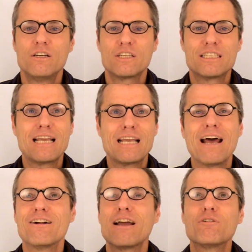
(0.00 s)
just
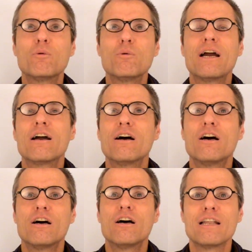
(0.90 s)
scattered everywhere
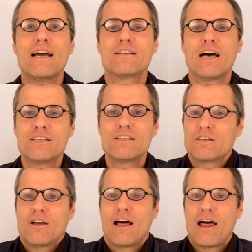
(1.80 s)
like
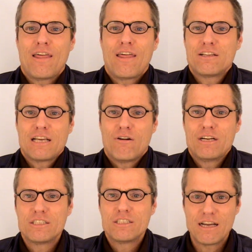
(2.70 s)
dust. That's how
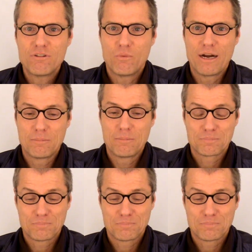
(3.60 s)
it is everywhere.